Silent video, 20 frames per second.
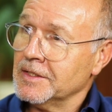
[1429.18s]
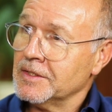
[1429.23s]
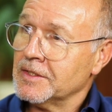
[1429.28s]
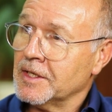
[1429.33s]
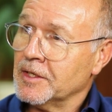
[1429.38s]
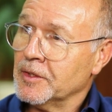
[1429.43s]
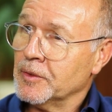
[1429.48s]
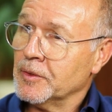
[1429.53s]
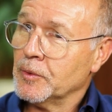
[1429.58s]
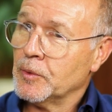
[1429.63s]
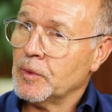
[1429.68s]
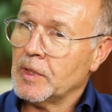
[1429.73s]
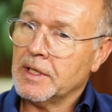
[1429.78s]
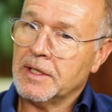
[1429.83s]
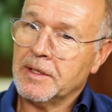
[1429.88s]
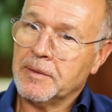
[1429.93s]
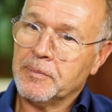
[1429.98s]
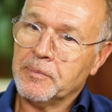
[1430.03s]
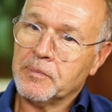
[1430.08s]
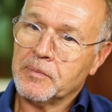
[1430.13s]

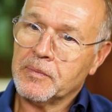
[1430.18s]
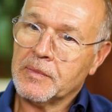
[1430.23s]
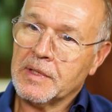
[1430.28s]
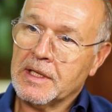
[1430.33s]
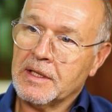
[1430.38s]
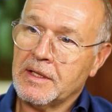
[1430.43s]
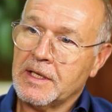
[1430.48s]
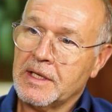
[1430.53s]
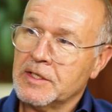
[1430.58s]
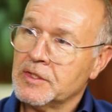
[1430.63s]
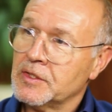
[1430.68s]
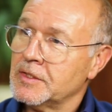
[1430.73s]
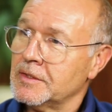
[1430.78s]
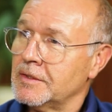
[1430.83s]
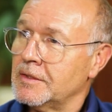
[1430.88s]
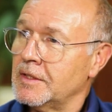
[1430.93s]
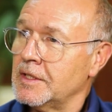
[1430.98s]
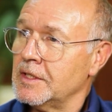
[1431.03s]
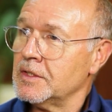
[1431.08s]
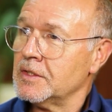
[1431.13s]
So
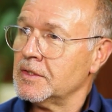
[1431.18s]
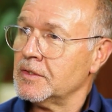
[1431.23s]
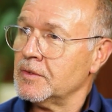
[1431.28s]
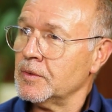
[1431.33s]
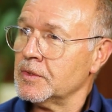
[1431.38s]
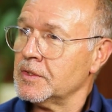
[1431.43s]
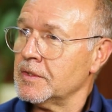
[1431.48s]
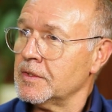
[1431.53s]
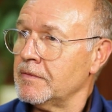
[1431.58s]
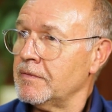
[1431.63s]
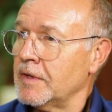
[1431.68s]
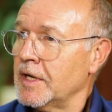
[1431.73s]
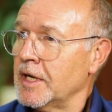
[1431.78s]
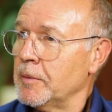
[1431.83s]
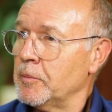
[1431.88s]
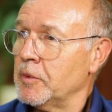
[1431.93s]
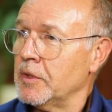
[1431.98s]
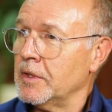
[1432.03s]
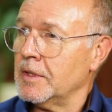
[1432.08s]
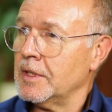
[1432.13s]
there's also
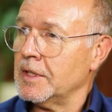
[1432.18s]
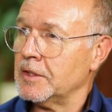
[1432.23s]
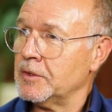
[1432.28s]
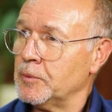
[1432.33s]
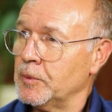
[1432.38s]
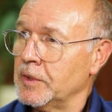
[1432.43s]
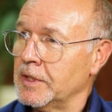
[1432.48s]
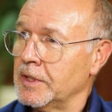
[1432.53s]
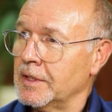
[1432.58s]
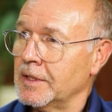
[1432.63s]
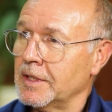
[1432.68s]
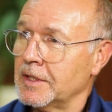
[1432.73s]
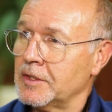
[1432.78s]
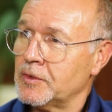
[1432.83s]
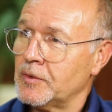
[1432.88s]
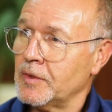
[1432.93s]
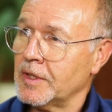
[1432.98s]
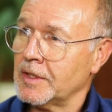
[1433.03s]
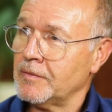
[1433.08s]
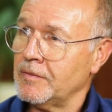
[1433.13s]
fiber that we can
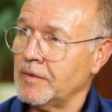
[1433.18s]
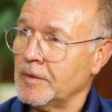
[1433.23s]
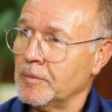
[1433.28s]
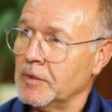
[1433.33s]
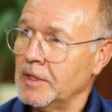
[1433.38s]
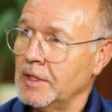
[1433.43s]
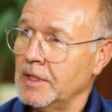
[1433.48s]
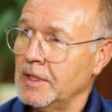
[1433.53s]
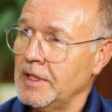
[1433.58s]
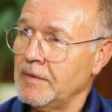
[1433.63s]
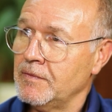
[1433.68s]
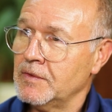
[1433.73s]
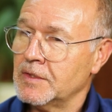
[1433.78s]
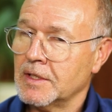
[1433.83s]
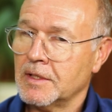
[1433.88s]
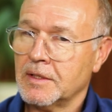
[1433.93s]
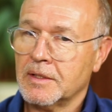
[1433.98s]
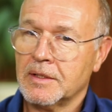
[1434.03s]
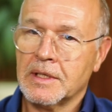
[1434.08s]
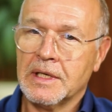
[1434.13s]
extract from the leaves,
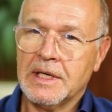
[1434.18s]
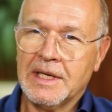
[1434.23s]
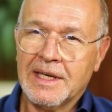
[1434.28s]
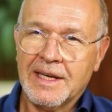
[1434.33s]
and